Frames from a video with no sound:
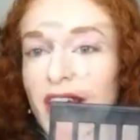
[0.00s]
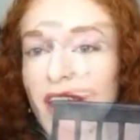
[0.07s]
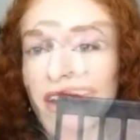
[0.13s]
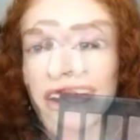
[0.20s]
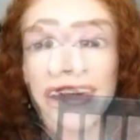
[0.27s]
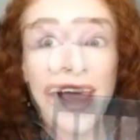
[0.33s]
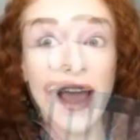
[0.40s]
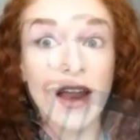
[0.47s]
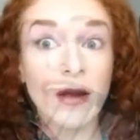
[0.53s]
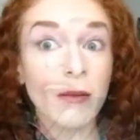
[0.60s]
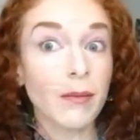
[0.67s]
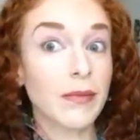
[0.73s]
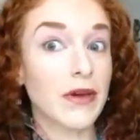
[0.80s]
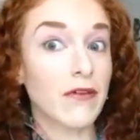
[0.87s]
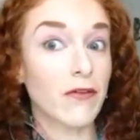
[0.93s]
Once
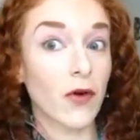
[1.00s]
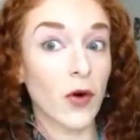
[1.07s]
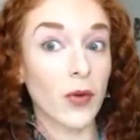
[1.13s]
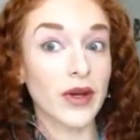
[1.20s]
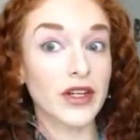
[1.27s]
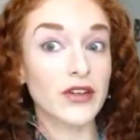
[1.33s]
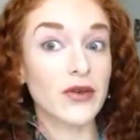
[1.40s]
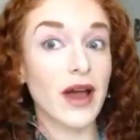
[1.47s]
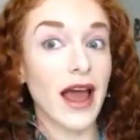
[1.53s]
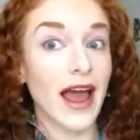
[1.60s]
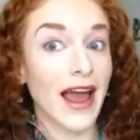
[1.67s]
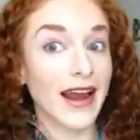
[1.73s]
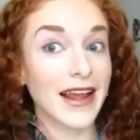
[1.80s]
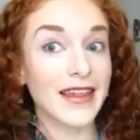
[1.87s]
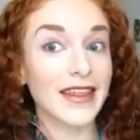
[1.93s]
again, before we do
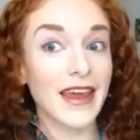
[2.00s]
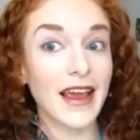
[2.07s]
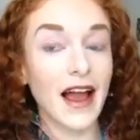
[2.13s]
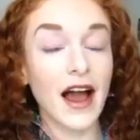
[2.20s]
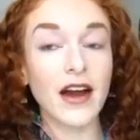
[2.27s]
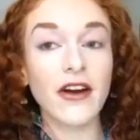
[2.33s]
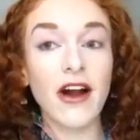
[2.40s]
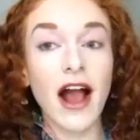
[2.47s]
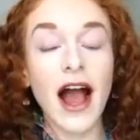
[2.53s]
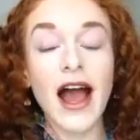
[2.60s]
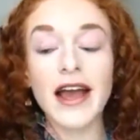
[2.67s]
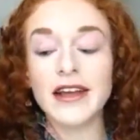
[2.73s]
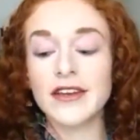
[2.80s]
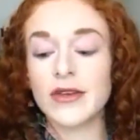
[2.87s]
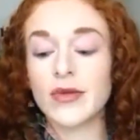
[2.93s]
anything on our
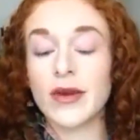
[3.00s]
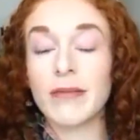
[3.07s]
eyes,